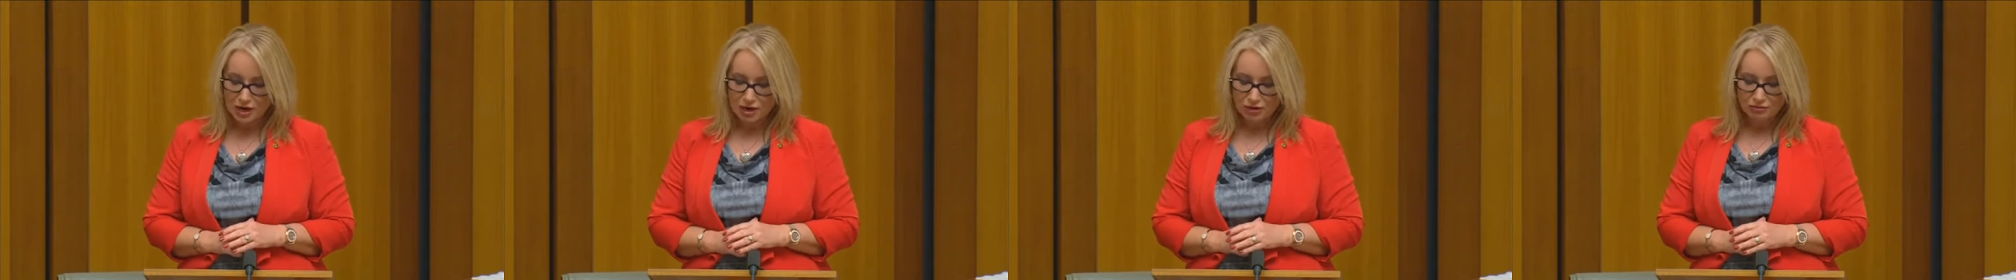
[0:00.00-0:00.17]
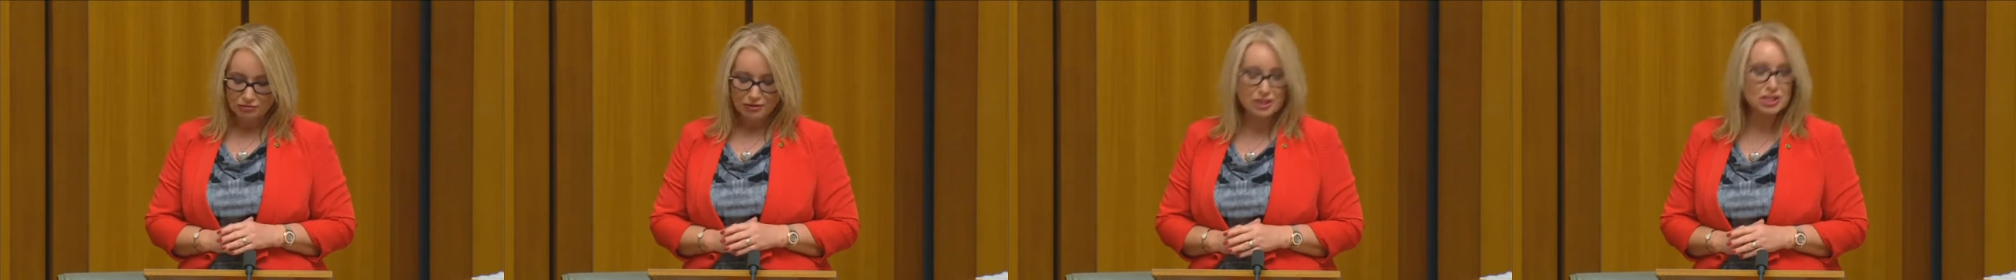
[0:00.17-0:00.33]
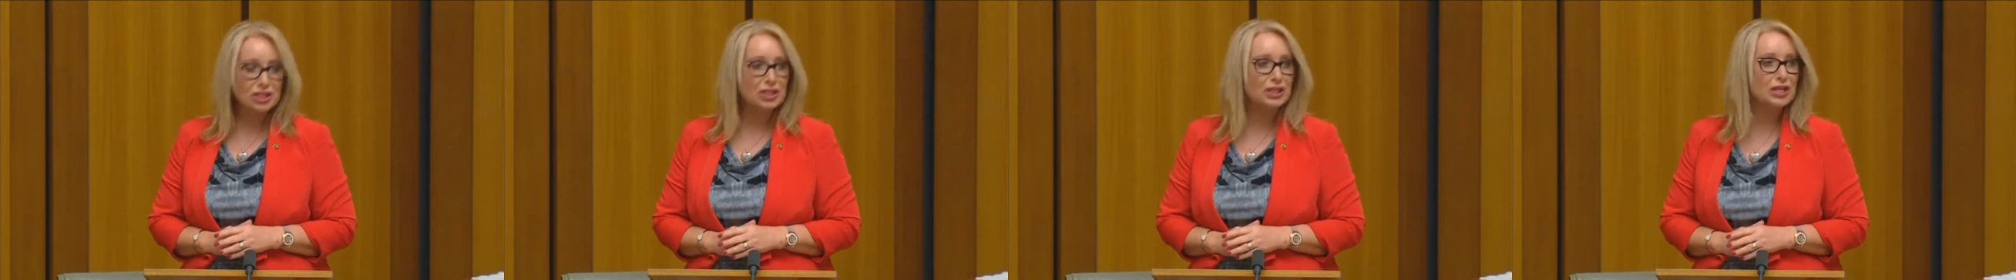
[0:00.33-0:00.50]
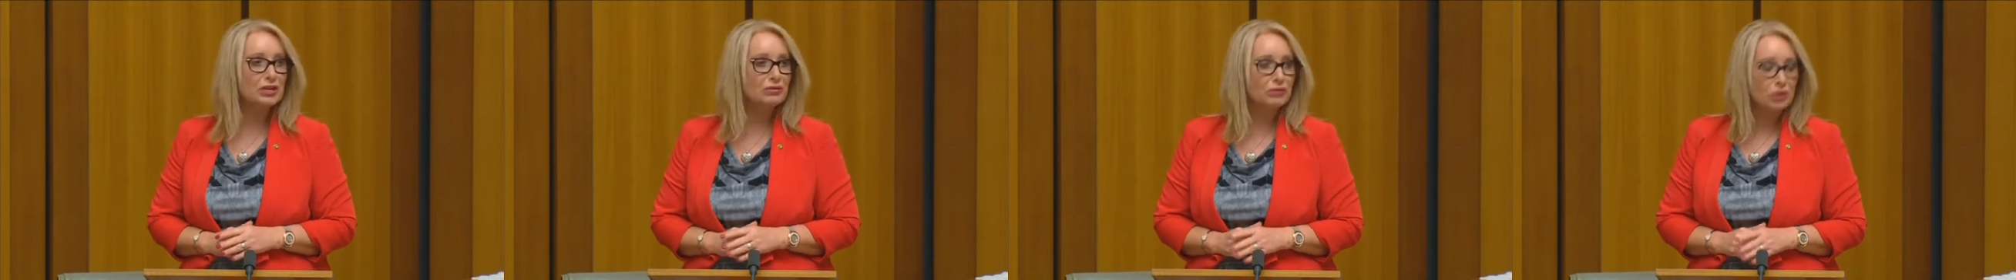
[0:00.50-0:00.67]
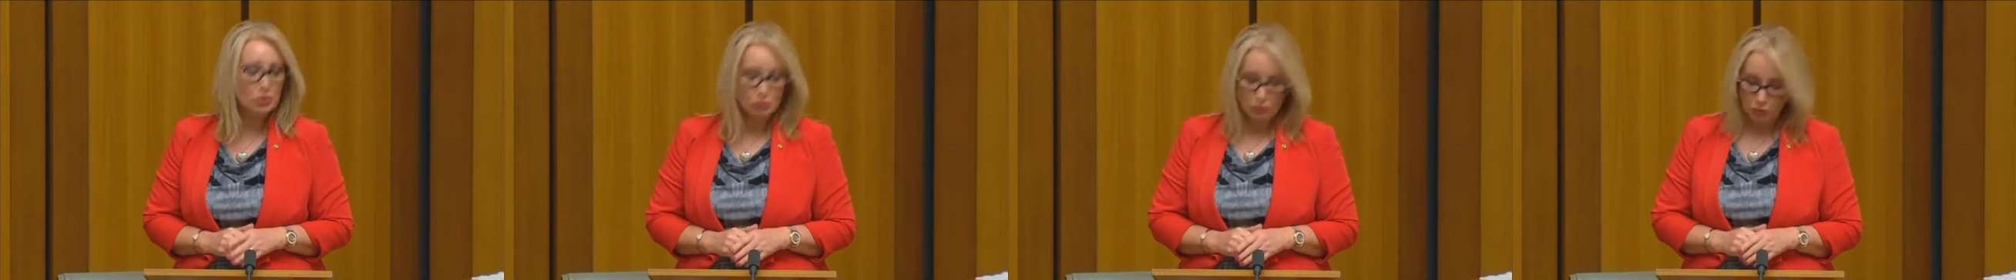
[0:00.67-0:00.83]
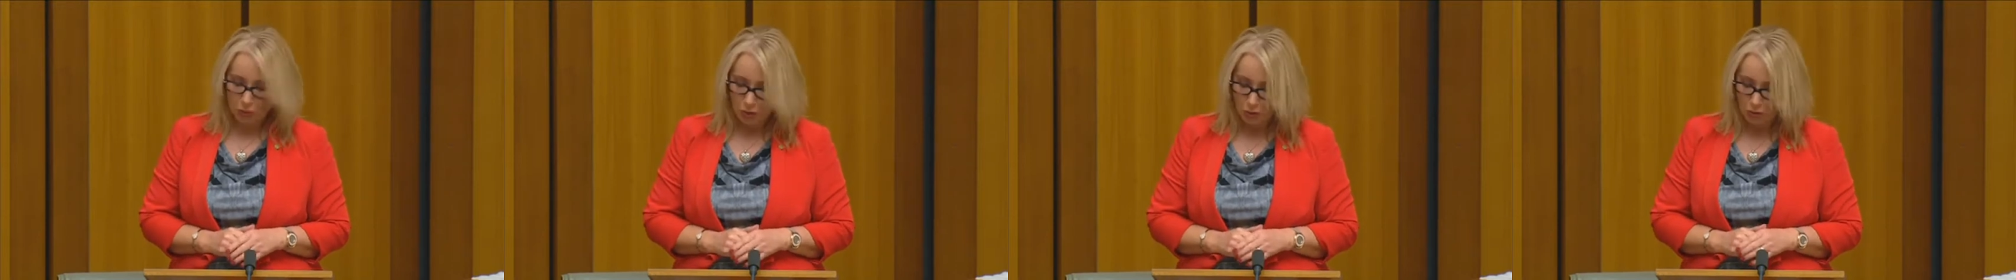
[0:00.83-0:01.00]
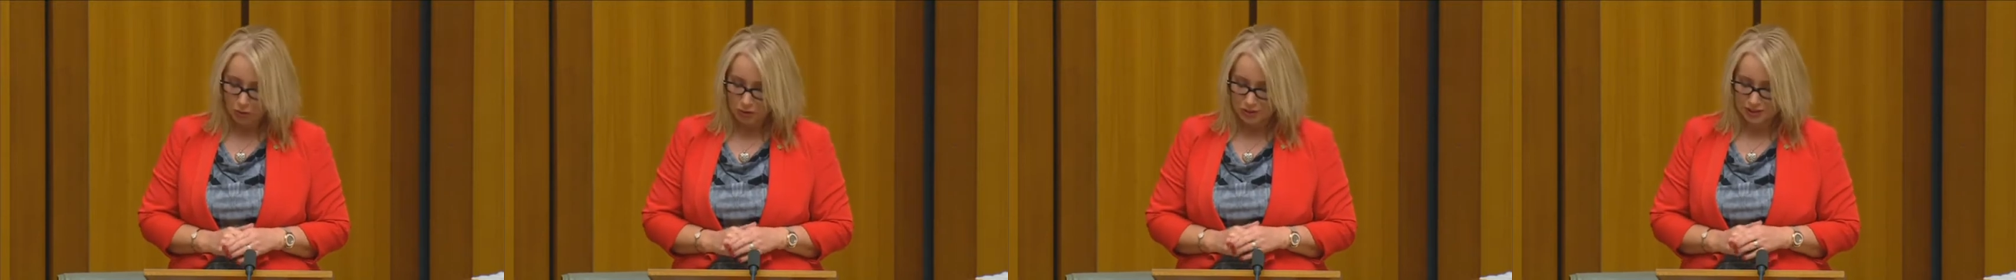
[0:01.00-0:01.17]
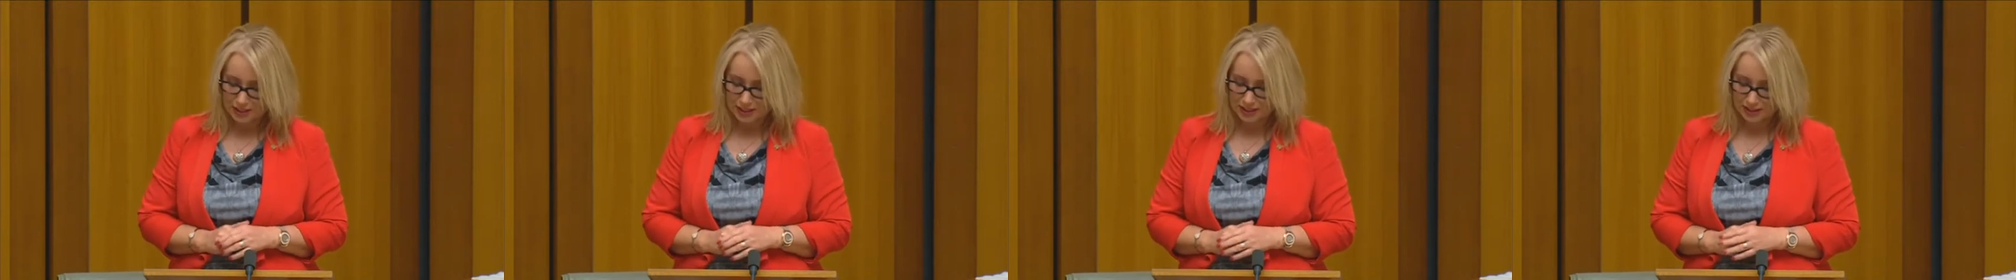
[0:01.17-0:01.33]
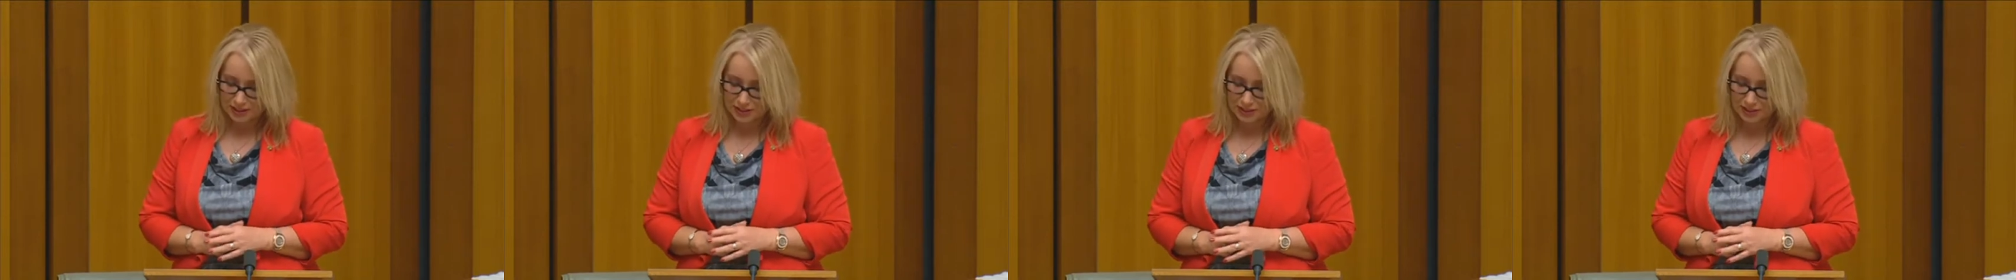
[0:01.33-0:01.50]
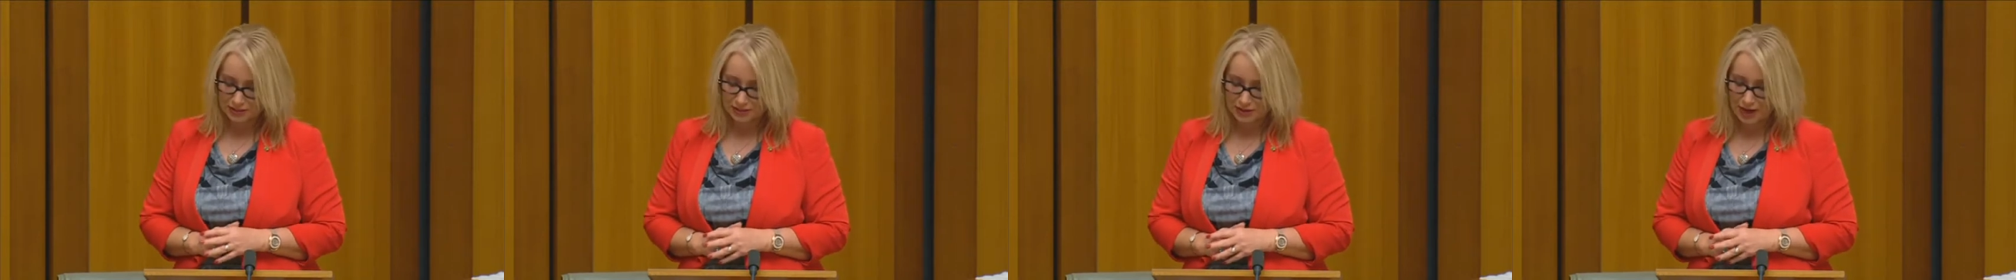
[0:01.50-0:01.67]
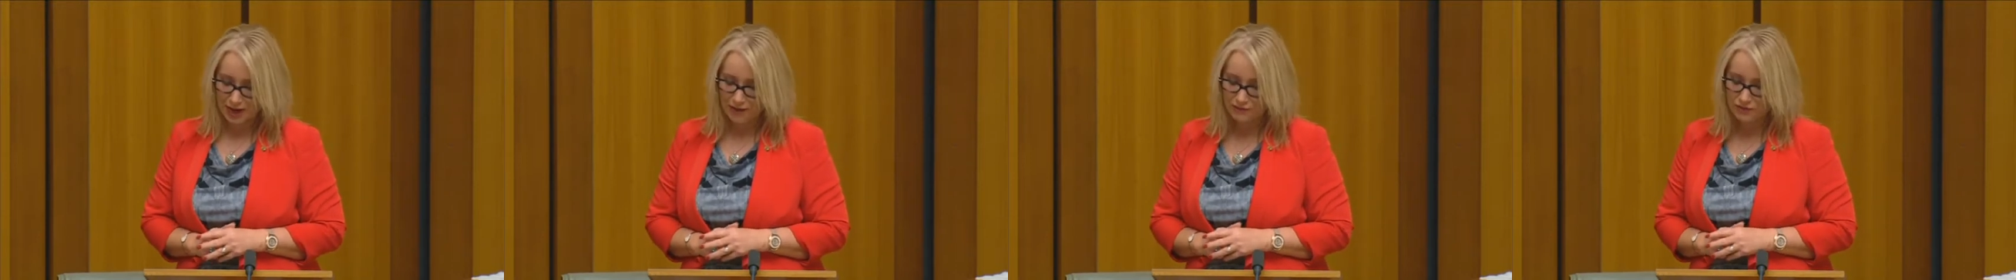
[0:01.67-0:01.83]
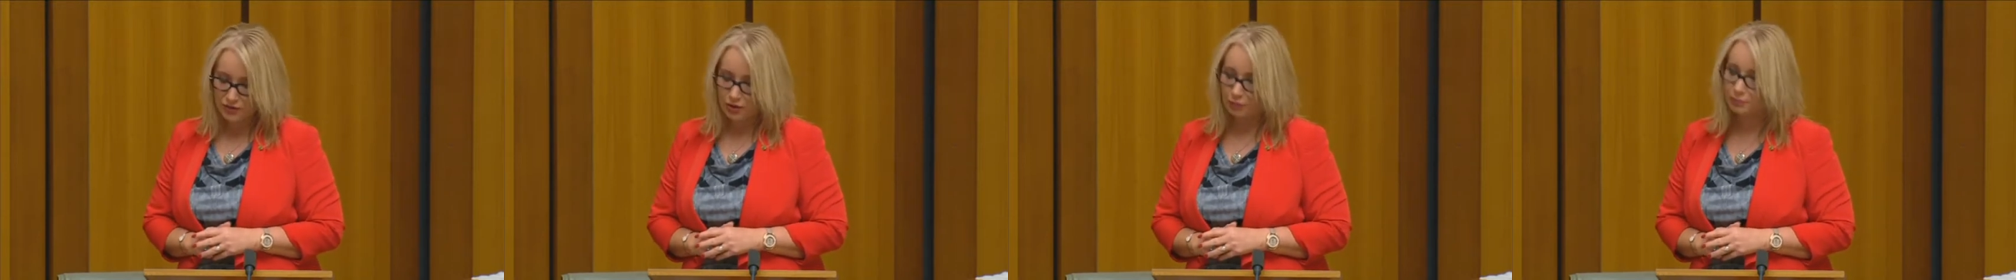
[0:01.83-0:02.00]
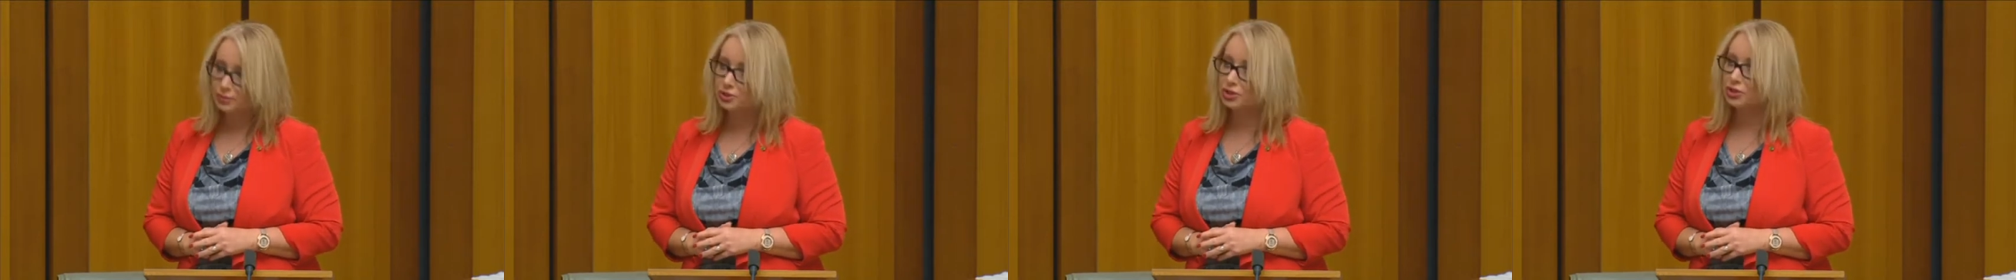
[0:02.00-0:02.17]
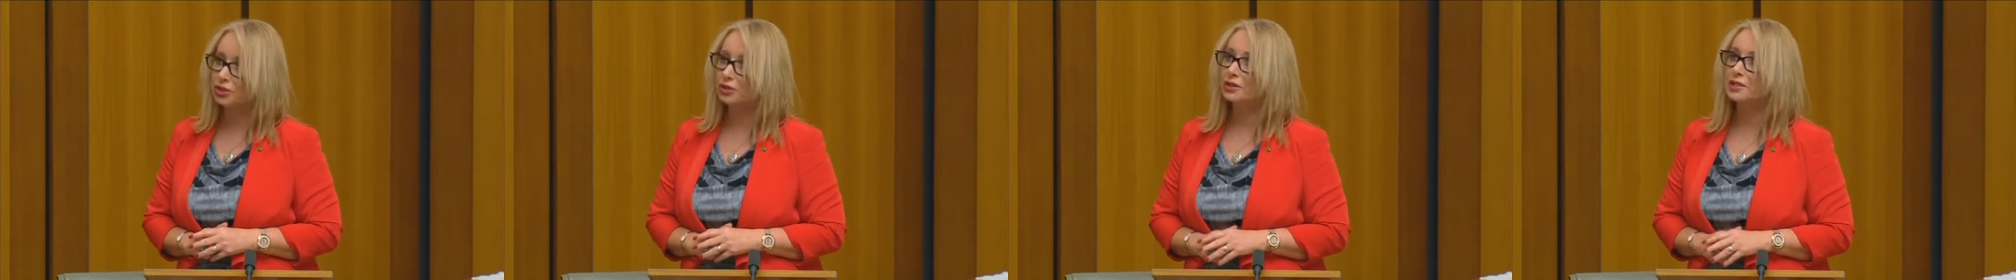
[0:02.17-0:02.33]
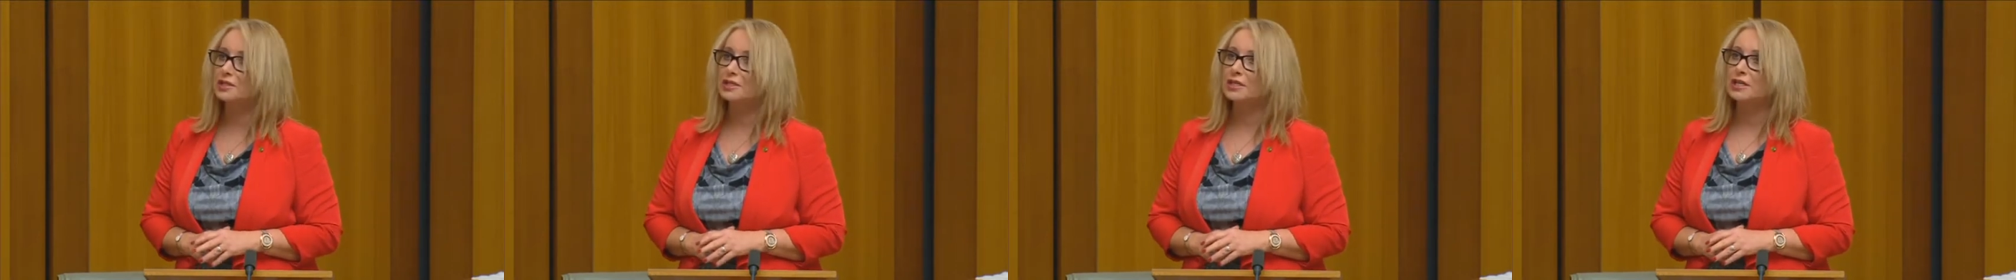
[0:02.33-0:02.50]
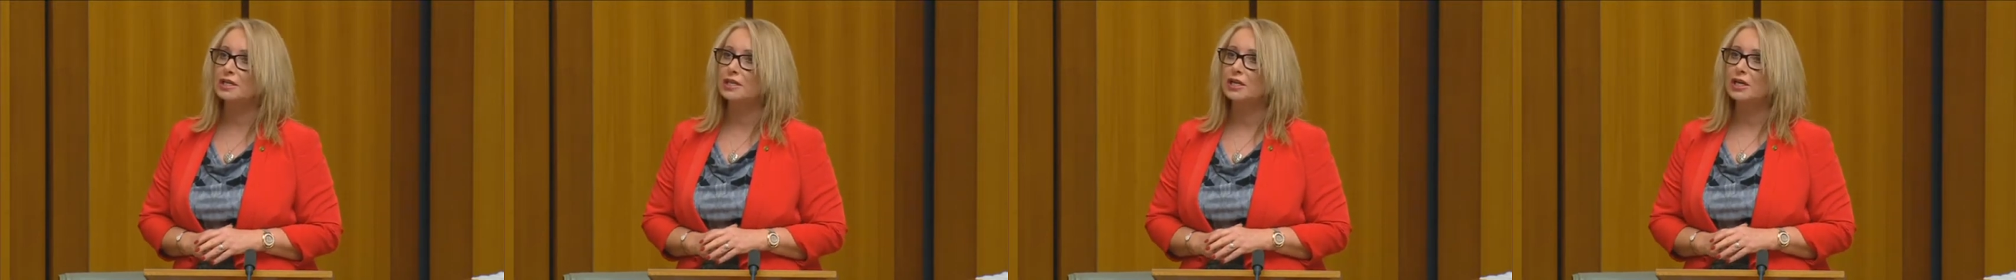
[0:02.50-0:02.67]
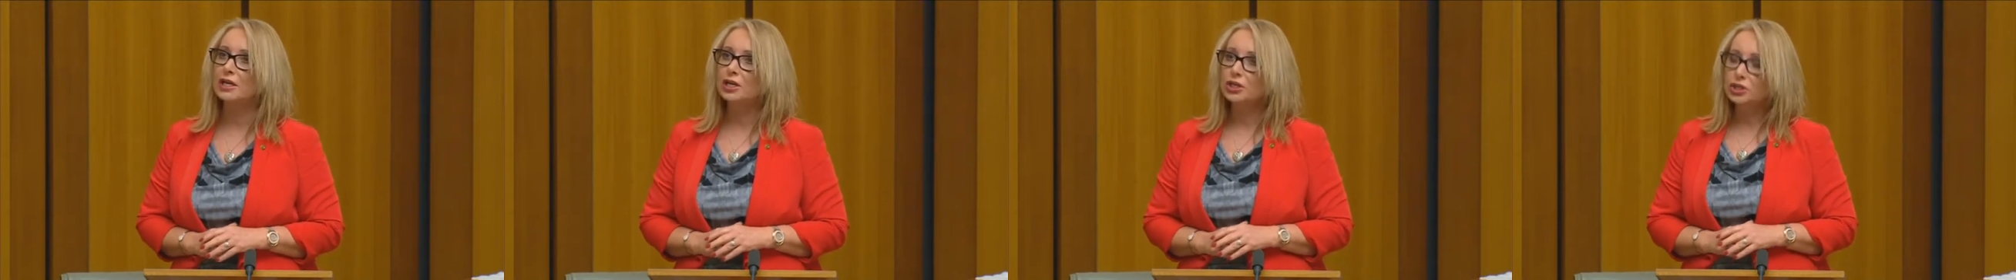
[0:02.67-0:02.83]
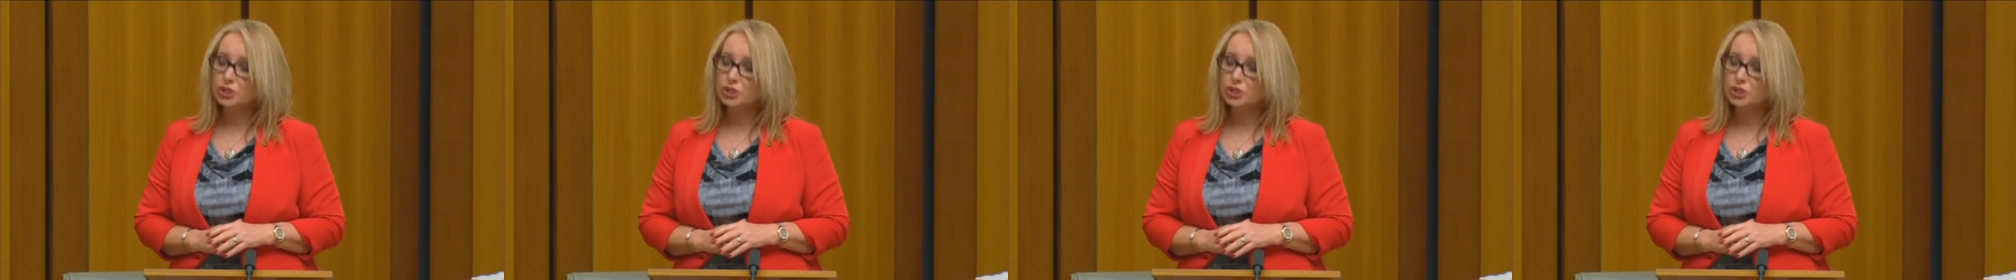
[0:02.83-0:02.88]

richly rewarding to have the opportunity